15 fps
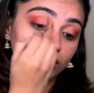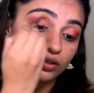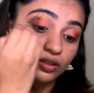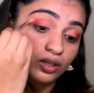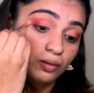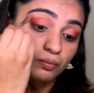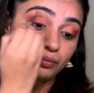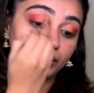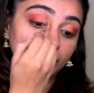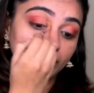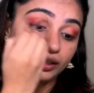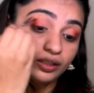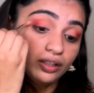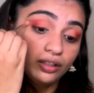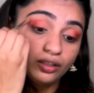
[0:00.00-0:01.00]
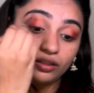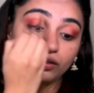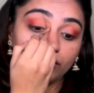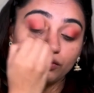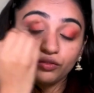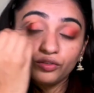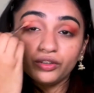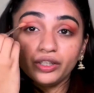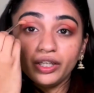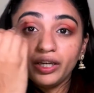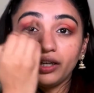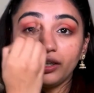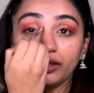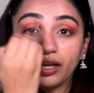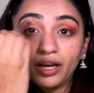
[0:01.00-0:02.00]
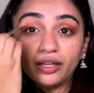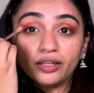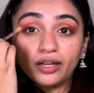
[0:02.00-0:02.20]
completely for the entire